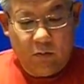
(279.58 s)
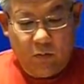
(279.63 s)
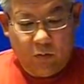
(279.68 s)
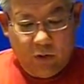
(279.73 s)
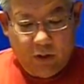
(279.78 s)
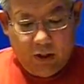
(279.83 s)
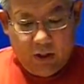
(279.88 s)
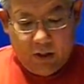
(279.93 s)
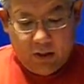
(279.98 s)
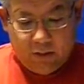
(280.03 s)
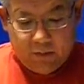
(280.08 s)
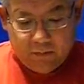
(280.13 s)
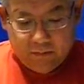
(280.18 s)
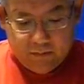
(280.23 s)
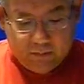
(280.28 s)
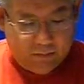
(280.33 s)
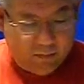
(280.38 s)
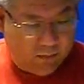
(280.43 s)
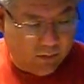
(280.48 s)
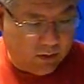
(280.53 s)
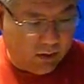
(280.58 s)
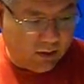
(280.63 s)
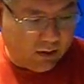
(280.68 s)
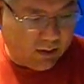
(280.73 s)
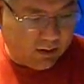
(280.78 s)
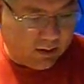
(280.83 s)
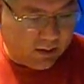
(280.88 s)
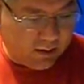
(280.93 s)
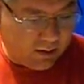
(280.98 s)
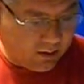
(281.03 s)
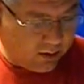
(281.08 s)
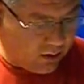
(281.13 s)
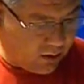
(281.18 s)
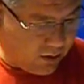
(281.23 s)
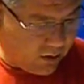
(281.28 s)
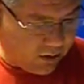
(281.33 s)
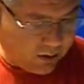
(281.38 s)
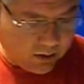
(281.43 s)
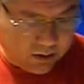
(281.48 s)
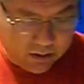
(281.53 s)
Okay, let's
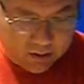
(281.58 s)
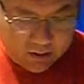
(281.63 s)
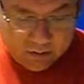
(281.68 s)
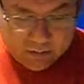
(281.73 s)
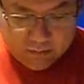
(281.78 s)
see.